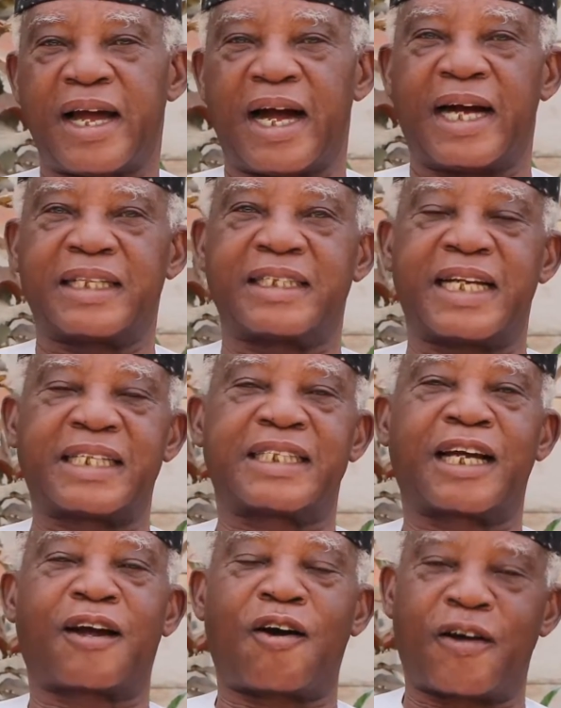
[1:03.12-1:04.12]
and there's
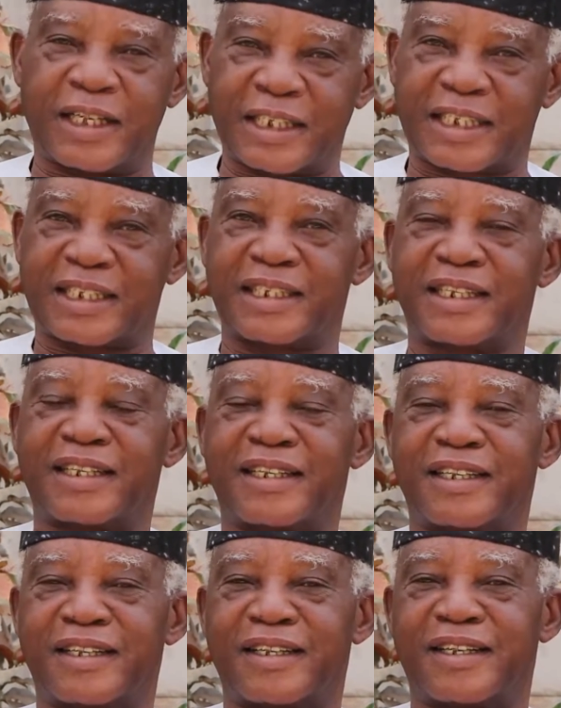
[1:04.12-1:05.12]
a current
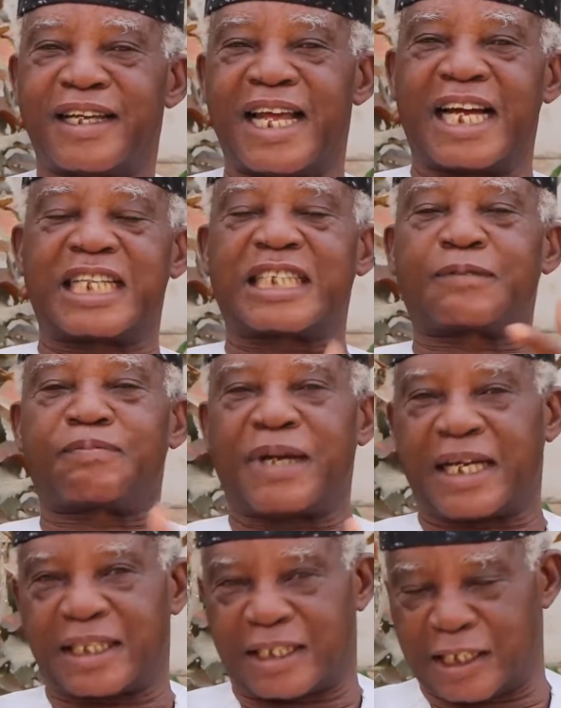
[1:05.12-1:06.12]

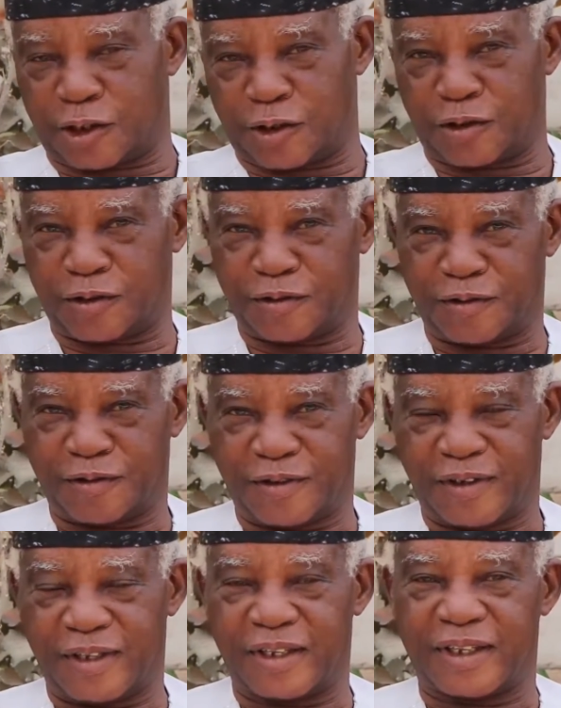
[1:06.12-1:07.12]
expectation
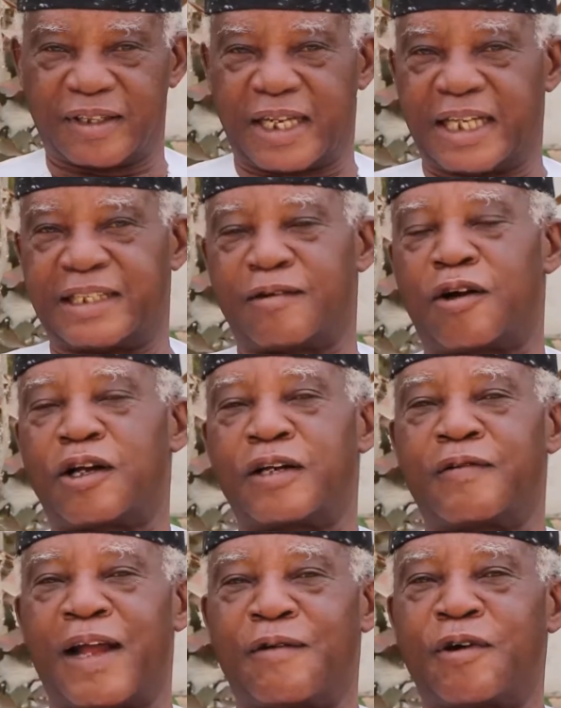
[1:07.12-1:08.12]
that there
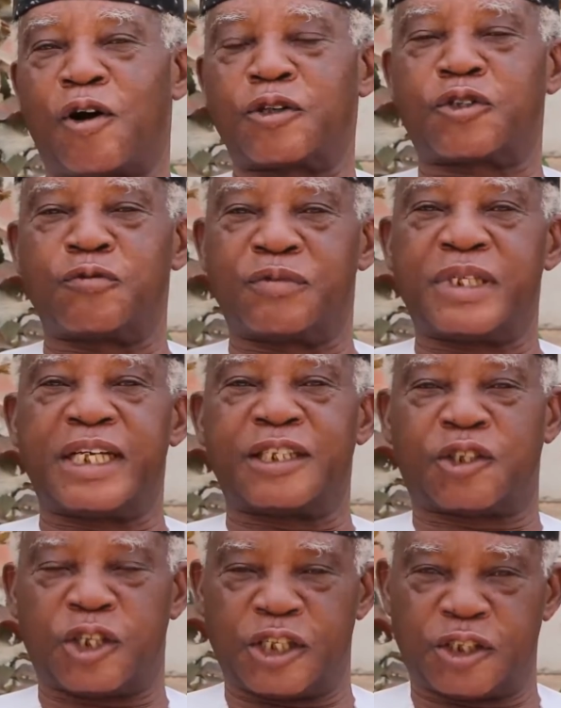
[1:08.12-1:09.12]
will also be a
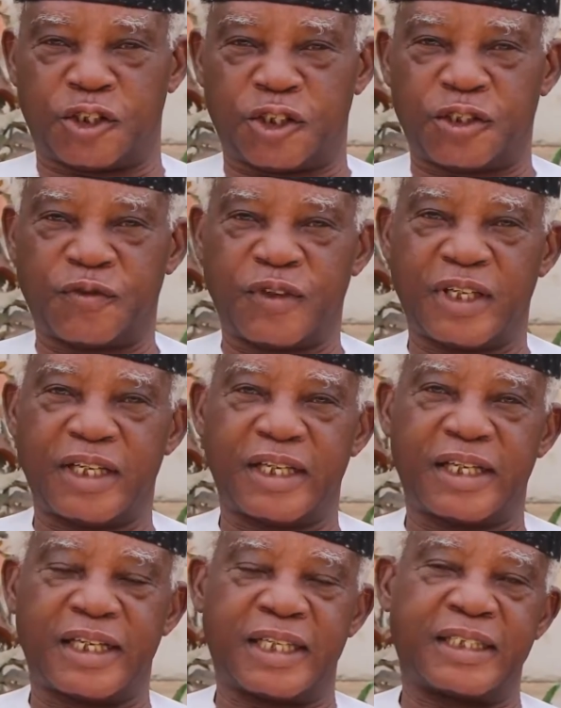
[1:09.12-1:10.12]
change
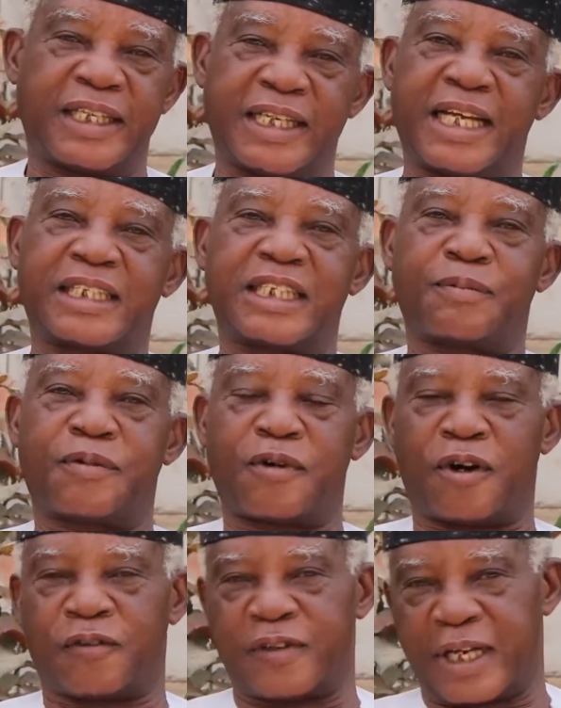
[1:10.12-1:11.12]
in the leadership
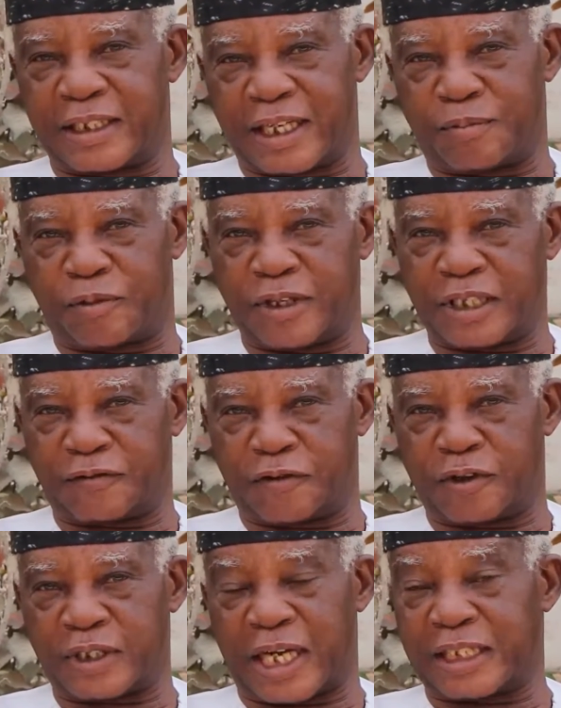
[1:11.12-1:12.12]
of the Nigeria Police
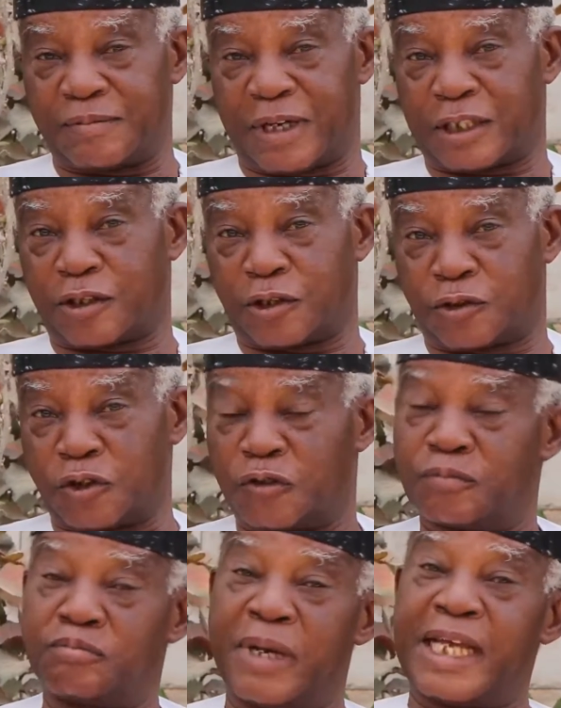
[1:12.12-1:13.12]
Force. As a matter of
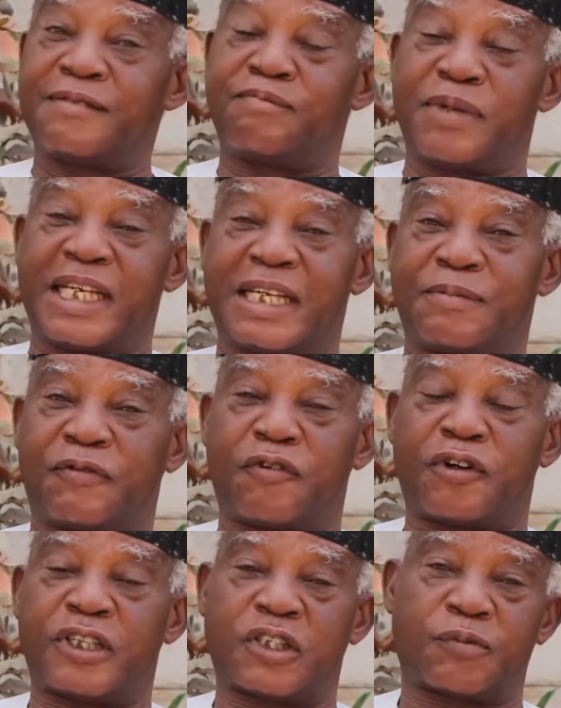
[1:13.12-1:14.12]
truth, maybe
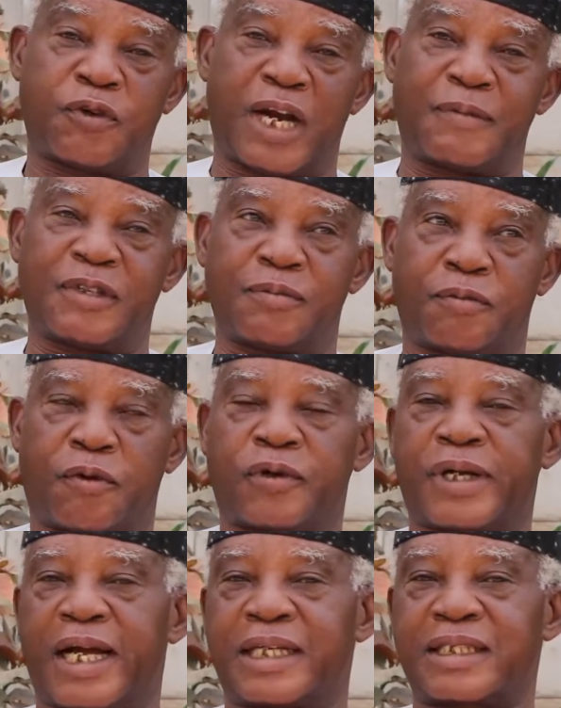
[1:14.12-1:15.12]
before this program is
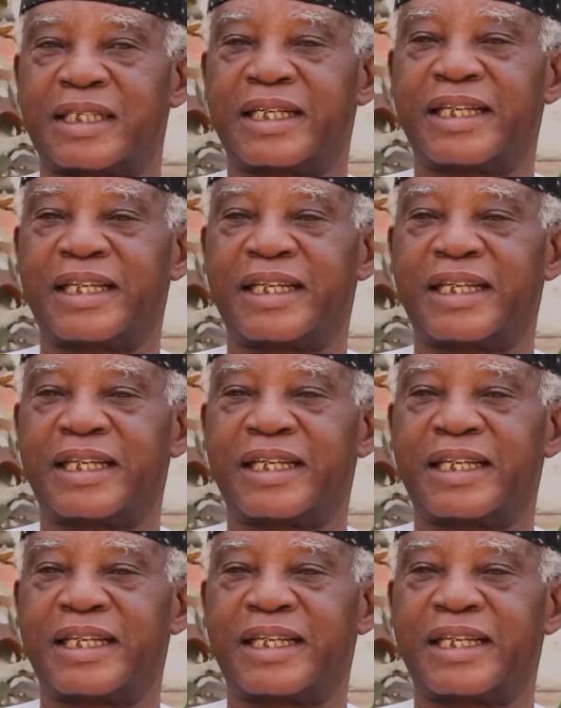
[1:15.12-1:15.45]
broadcast,